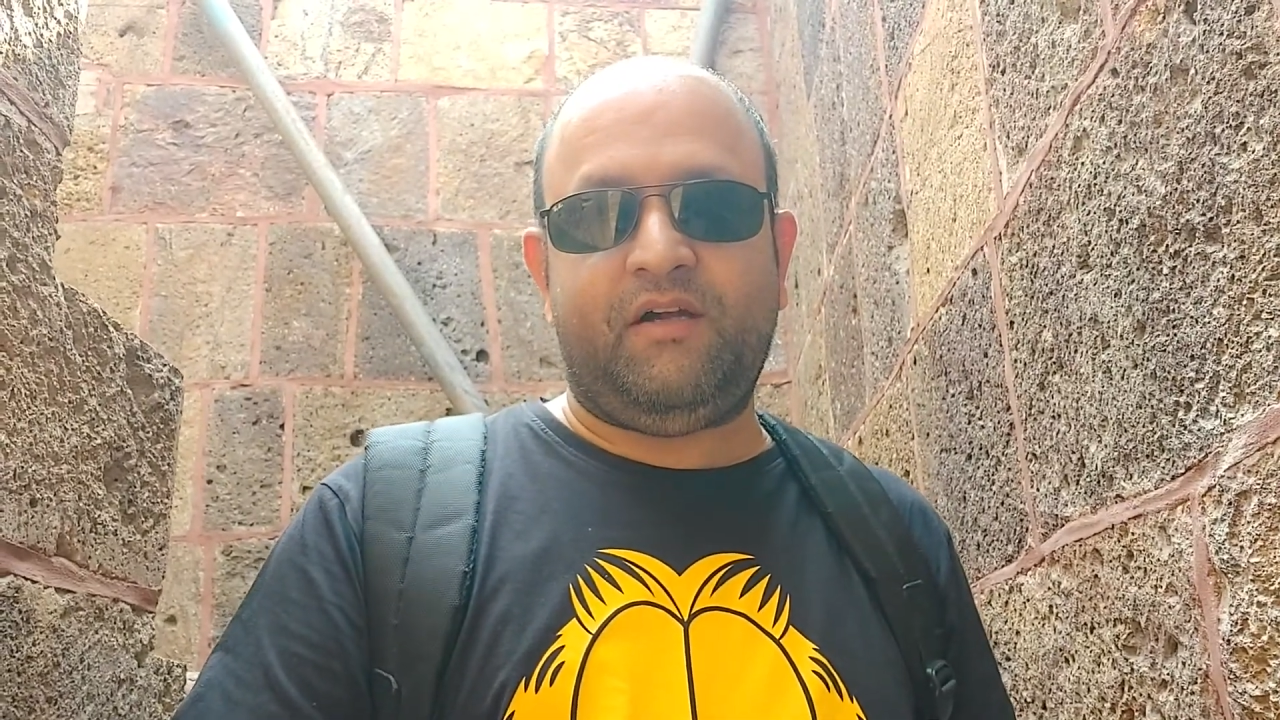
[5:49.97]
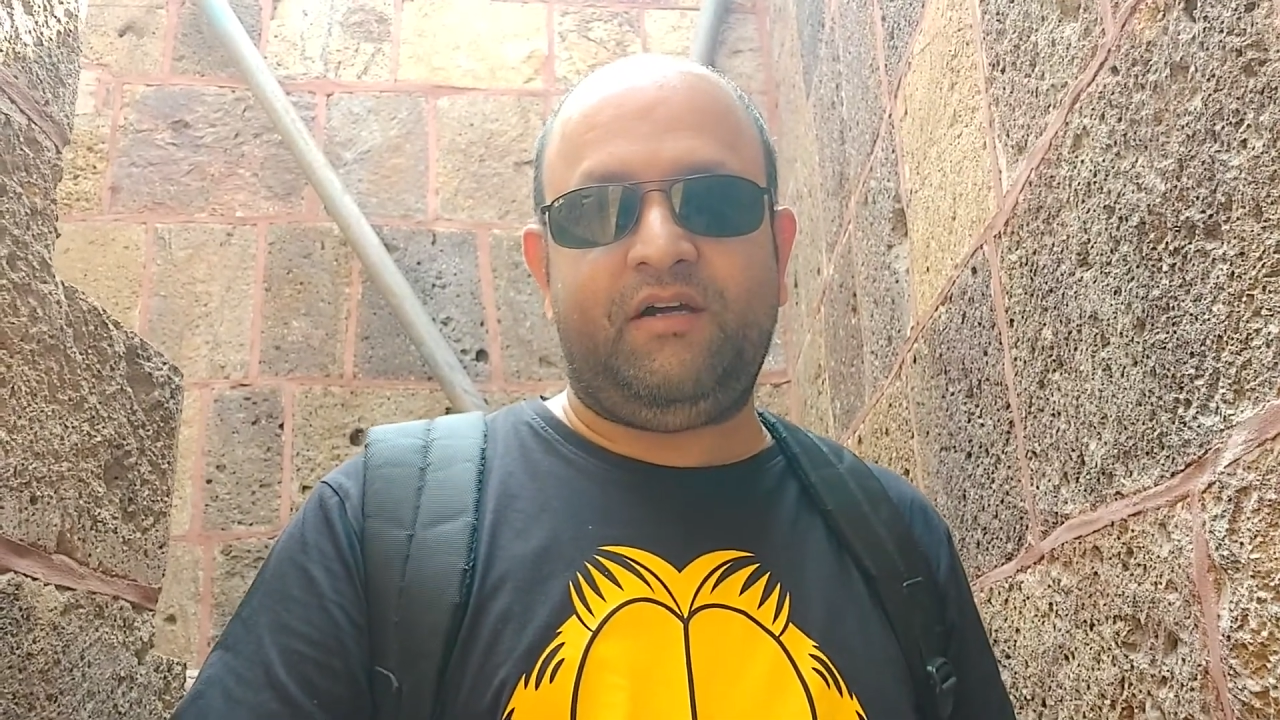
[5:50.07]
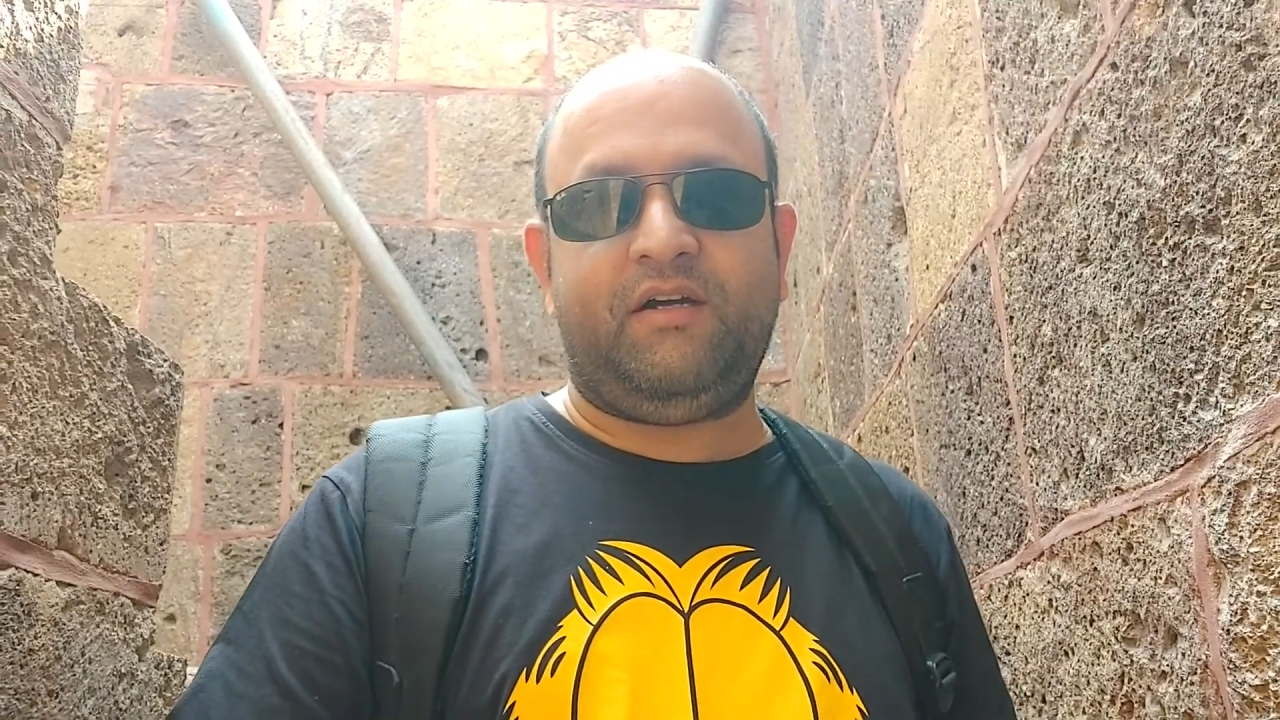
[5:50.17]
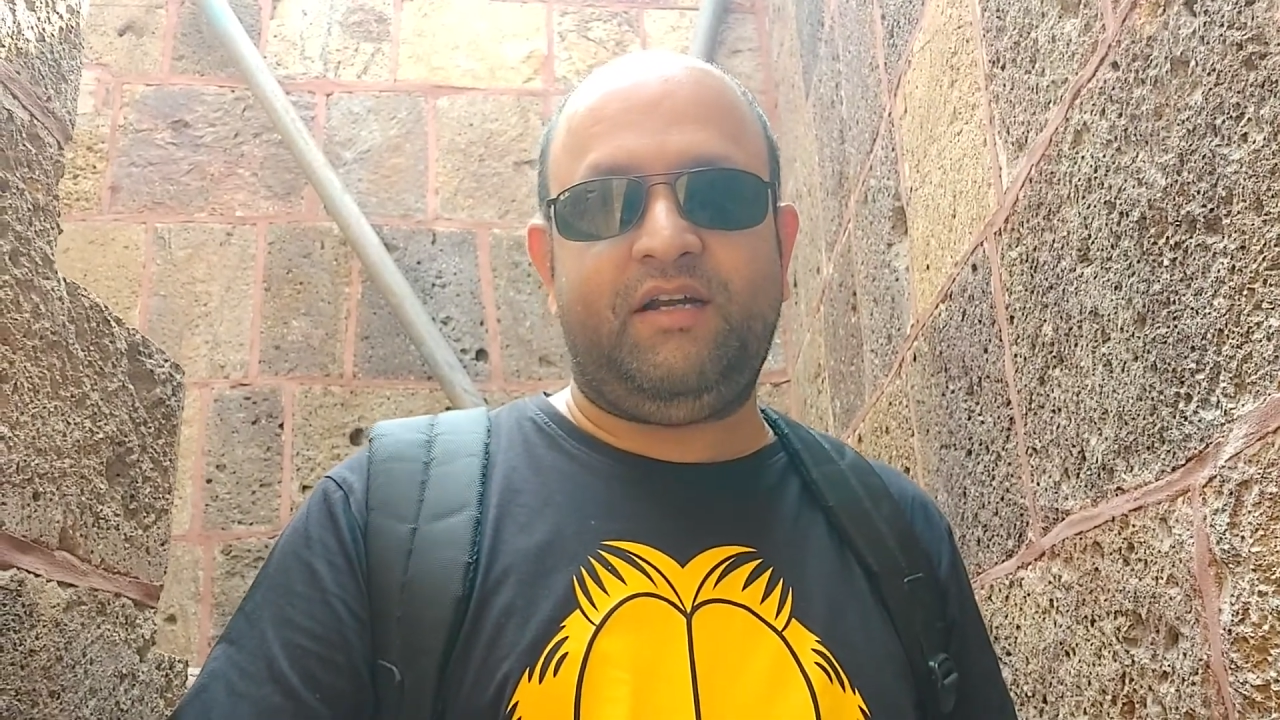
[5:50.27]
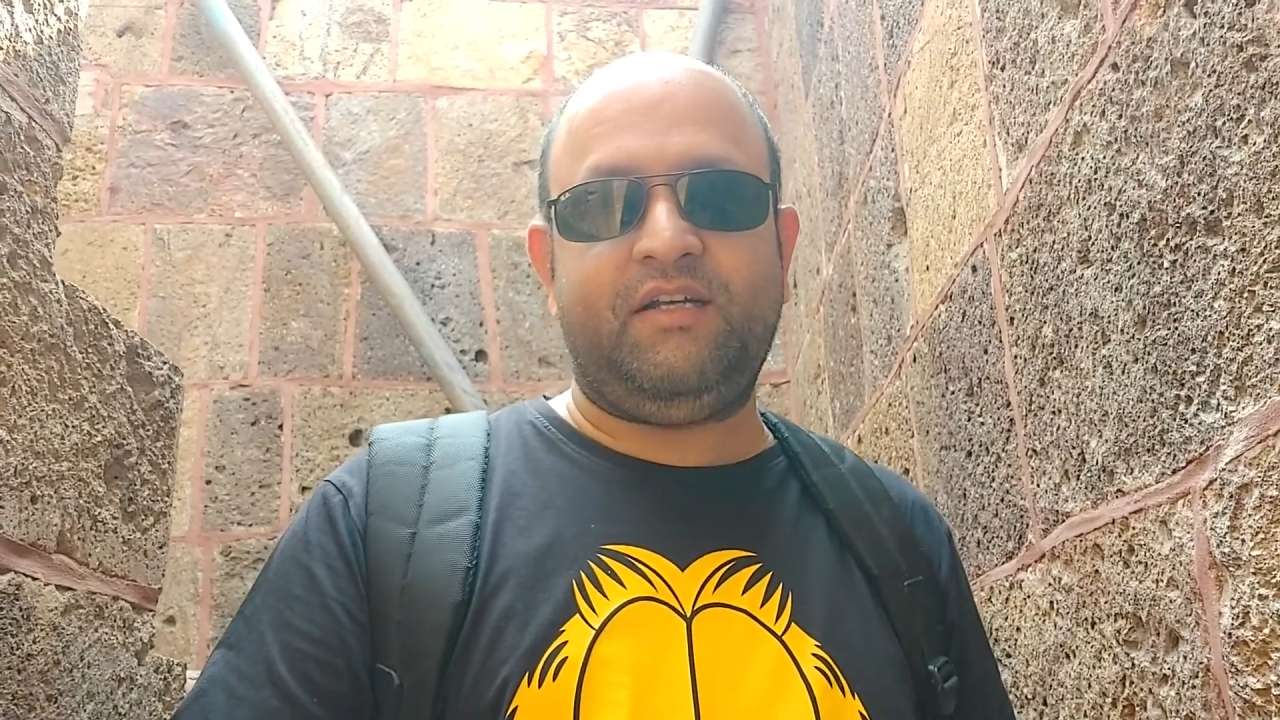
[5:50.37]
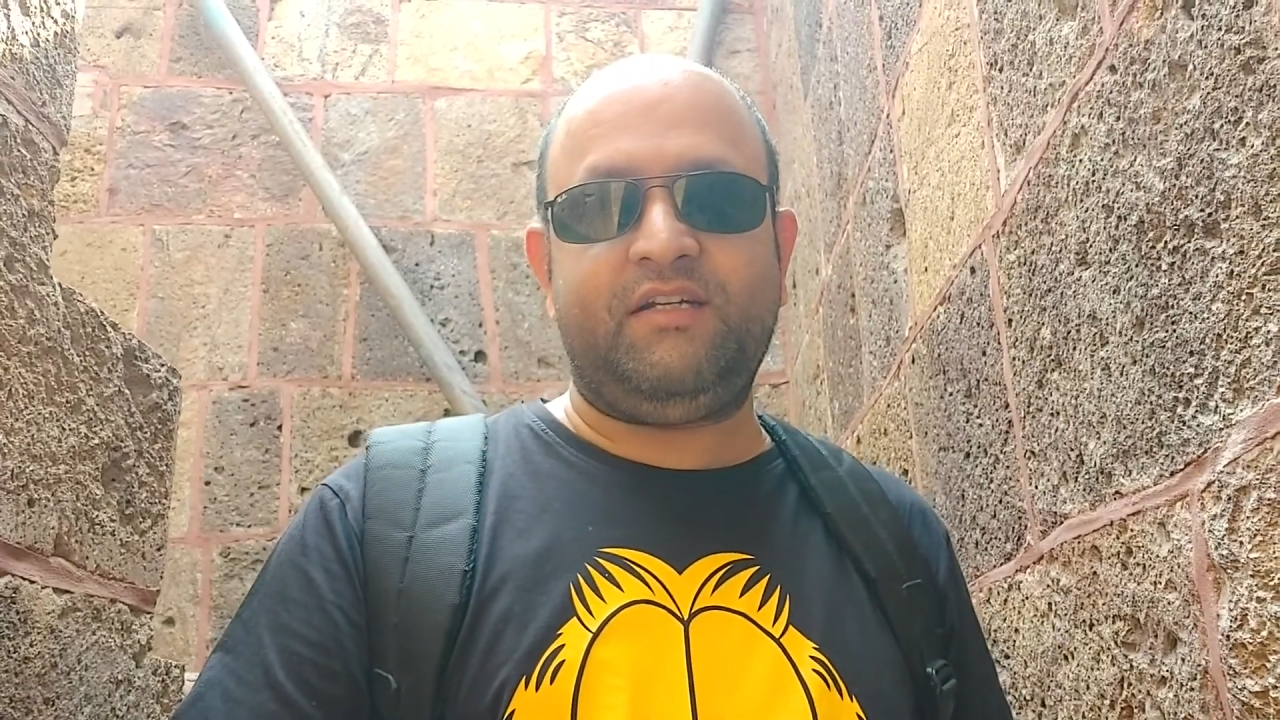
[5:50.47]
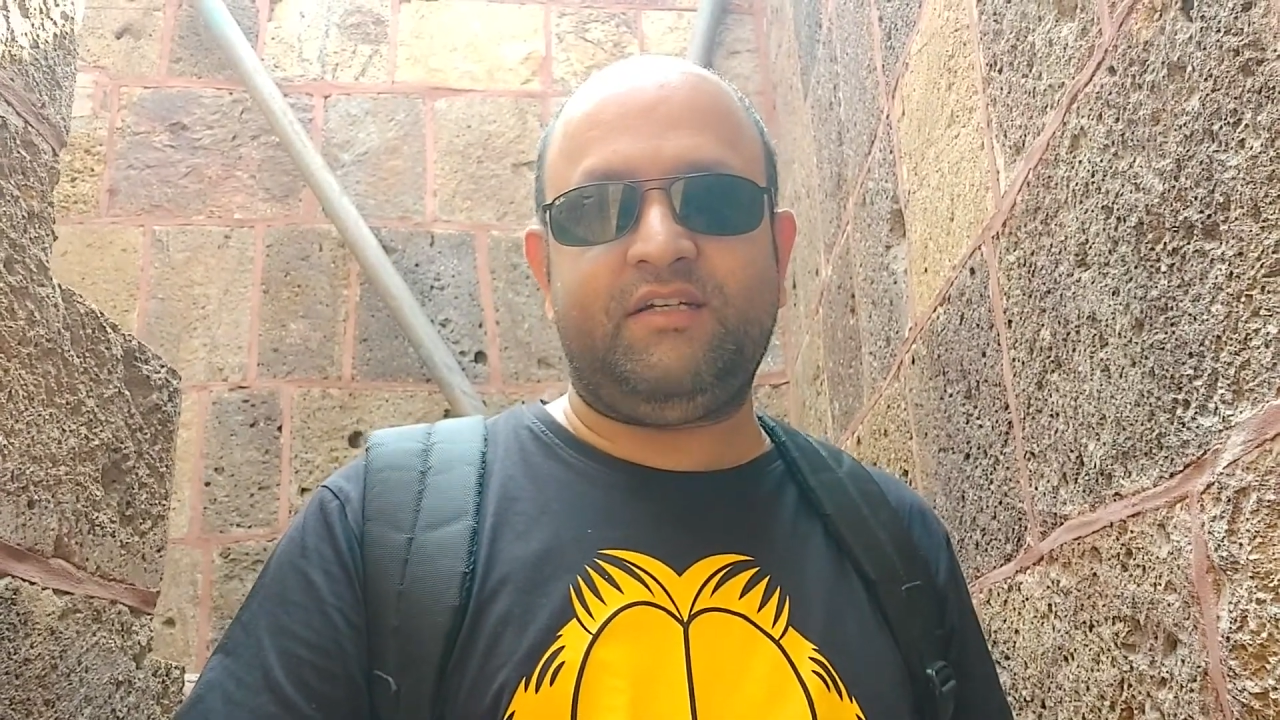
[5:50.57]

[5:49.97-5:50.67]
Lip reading: and